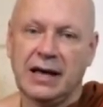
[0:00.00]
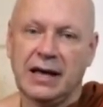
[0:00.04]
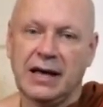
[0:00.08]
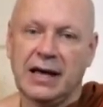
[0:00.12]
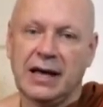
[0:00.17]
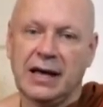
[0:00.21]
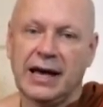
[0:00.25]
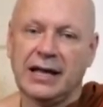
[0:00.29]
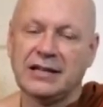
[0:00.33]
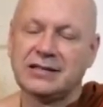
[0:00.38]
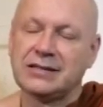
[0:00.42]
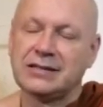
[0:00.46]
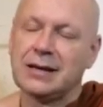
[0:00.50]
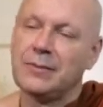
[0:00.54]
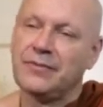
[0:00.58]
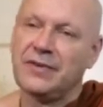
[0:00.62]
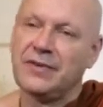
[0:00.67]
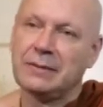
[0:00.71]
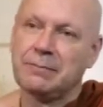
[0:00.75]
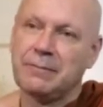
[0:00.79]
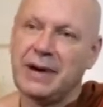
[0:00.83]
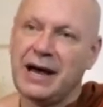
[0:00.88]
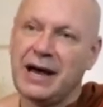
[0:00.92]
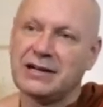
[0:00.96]
And
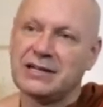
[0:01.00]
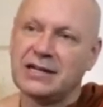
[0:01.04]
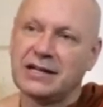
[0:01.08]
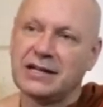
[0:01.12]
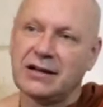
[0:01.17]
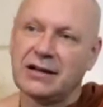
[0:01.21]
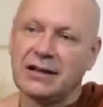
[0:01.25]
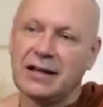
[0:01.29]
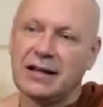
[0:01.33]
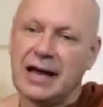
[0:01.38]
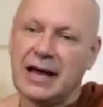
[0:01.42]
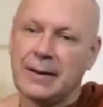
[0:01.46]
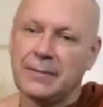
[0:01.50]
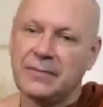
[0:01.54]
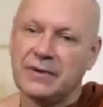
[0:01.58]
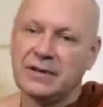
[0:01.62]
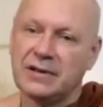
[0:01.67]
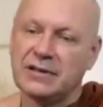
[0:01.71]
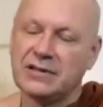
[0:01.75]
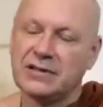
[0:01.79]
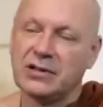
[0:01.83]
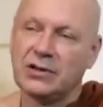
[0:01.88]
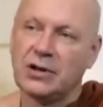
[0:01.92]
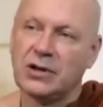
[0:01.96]
something magical
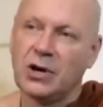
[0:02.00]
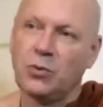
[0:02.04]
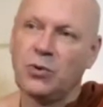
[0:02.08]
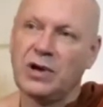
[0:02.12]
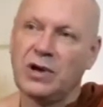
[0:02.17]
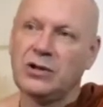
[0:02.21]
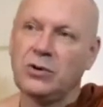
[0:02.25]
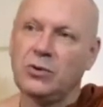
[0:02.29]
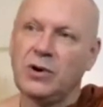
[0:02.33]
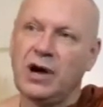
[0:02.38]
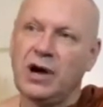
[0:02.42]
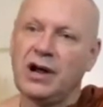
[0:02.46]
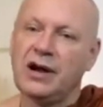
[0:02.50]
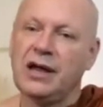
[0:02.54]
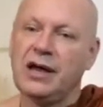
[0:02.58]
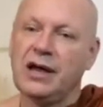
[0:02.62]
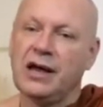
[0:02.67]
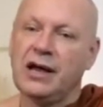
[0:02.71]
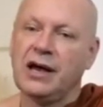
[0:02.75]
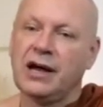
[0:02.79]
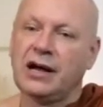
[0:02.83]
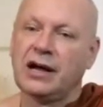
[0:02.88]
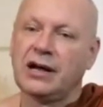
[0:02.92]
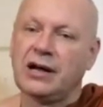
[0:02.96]
happens. You know, when you are
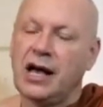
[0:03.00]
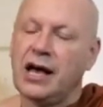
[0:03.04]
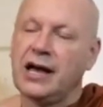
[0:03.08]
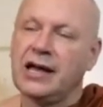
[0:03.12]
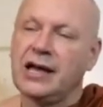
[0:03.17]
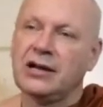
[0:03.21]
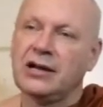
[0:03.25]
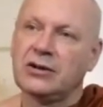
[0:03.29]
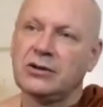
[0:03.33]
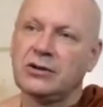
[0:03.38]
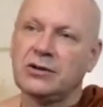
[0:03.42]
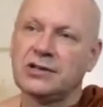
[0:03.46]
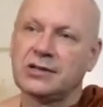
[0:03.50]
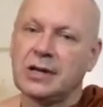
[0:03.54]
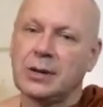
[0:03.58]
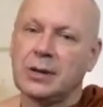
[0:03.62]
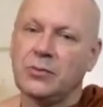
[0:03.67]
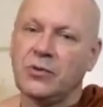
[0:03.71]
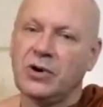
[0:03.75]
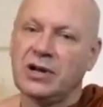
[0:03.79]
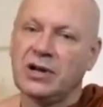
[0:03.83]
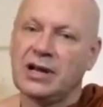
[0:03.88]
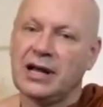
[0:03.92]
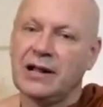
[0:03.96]
kind to
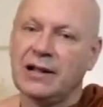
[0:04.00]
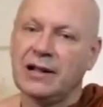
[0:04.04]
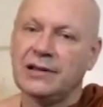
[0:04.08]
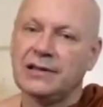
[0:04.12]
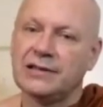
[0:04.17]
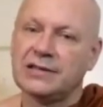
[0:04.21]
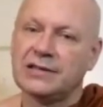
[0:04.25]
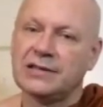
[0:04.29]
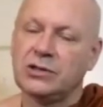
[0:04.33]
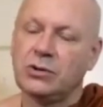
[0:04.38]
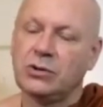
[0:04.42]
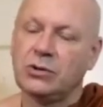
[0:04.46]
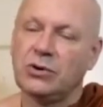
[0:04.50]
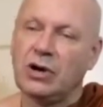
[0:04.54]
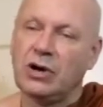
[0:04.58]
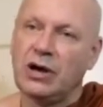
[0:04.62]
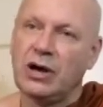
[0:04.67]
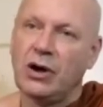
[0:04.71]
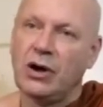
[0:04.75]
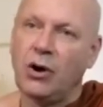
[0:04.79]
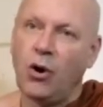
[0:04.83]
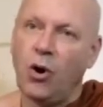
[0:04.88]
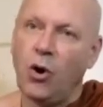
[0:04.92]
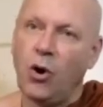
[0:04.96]
someone else,
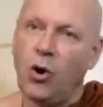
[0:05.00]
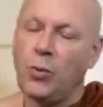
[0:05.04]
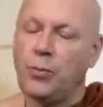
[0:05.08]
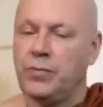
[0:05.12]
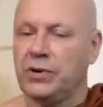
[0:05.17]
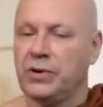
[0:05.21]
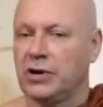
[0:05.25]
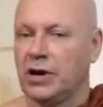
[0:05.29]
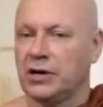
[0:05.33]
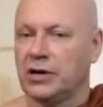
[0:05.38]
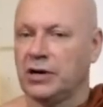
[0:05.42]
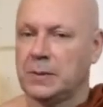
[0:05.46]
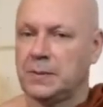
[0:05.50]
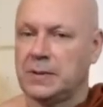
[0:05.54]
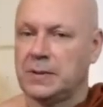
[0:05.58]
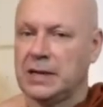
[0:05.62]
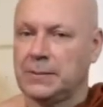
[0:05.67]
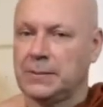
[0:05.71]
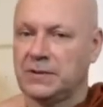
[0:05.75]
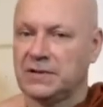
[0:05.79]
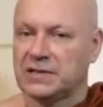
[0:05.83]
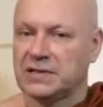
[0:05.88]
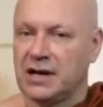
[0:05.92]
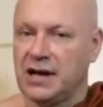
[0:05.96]
you open other
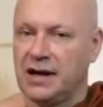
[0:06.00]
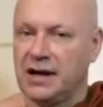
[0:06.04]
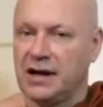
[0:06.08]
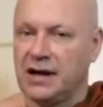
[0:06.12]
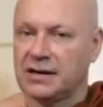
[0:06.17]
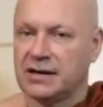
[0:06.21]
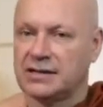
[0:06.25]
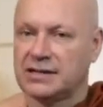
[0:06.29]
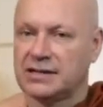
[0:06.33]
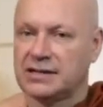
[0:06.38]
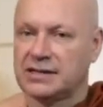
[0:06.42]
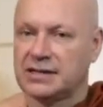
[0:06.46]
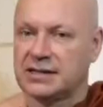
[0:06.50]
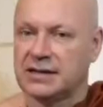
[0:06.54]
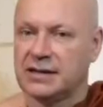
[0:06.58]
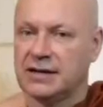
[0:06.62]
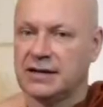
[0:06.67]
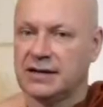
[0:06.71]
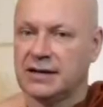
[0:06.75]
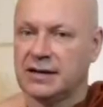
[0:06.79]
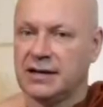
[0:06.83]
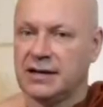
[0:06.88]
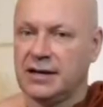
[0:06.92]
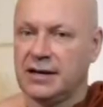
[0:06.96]
people's hearts.
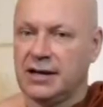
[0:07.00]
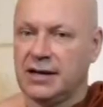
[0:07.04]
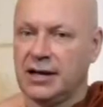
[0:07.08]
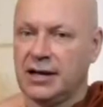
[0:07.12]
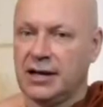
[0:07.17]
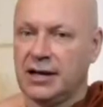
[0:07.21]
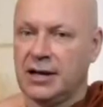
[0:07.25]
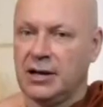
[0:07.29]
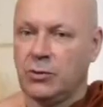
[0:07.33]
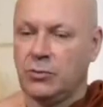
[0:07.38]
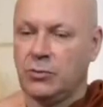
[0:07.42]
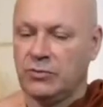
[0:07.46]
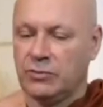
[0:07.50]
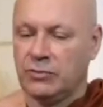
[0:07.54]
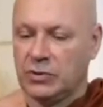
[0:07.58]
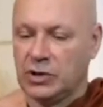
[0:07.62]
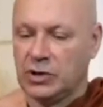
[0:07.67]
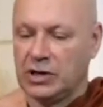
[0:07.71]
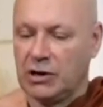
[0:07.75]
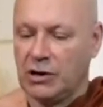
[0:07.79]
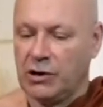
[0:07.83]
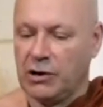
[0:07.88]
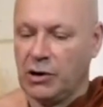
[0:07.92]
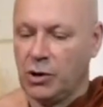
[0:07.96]
We
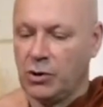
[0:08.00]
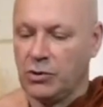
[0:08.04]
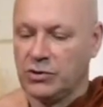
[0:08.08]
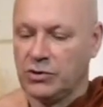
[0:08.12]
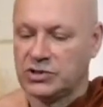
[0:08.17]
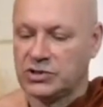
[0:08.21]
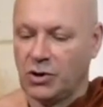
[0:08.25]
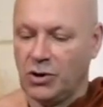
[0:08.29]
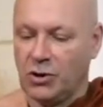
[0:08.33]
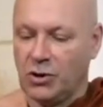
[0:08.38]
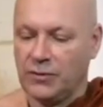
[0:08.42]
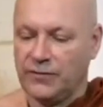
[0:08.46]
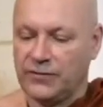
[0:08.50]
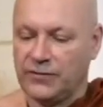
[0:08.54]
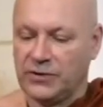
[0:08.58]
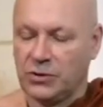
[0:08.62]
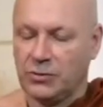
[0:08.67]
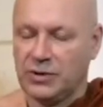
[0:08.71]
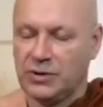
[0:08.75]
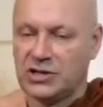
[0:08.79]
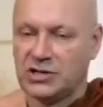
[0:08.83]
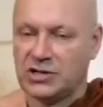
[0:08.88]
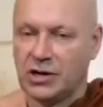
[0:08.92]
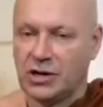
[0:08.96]
close off
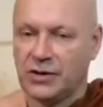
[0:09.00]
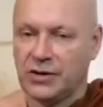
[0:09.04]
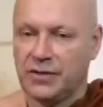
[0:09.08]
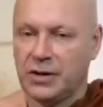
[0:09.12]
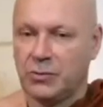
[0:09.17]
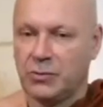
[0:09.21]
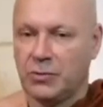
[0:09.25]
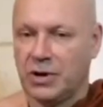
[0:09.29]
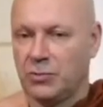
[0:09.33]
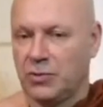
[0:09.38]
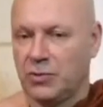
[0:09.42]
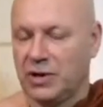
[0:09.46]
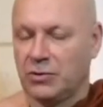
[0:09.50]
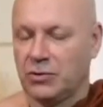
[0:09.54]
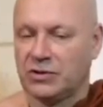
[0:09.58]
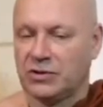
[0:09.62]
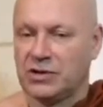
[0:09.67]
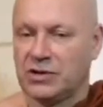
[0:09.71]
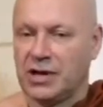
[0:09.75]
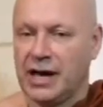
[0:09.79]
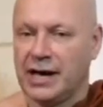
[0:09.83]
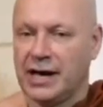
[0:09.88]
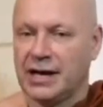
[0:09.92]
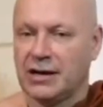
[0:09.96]
to each other when we're
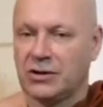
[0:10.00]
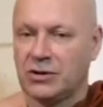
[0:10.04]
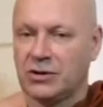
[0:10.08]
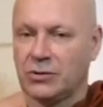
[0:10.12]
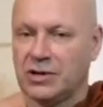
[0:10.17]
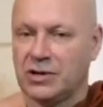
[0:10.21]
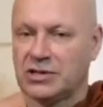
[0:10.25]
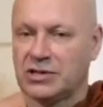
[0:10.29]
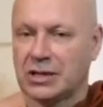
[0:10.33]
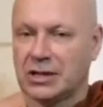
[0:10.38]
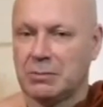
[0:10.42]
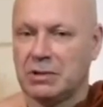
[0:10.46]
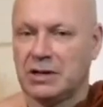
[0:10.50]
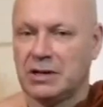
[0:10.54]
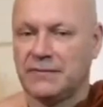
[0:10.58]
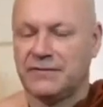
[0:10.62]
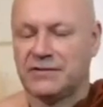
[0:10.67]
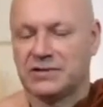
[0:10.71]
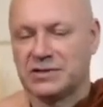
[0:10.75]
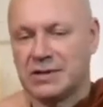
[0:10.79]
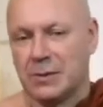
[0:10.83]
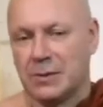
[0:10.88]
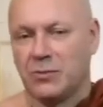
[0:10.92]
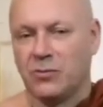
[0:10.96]
not kind to each other. But if
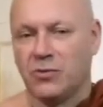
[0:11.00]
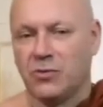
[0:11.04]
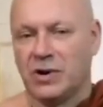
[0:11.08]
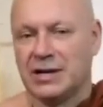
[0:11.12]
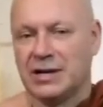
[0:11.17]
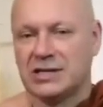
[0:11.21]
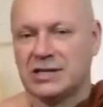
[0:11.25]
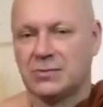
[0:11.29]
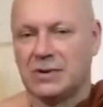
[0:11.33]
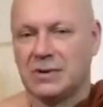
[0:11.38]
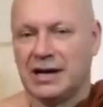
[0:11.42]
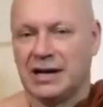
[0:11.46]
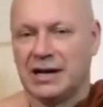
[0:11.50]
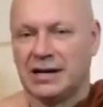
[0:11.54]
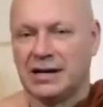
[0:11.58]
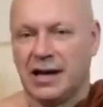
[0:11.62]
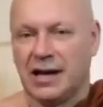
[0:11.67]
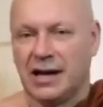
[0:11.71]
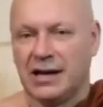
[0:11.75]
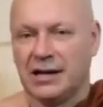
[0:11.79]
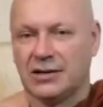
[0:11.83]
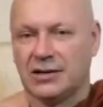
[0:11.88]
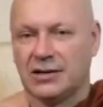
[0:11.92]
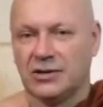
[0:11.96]
someone is really
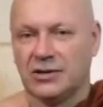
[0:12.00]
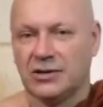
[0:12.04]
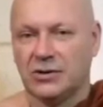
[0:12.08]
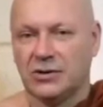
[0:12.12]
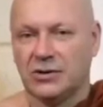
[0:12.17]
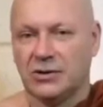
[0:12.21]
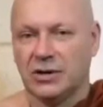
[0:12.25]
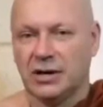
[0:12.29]
kind to you,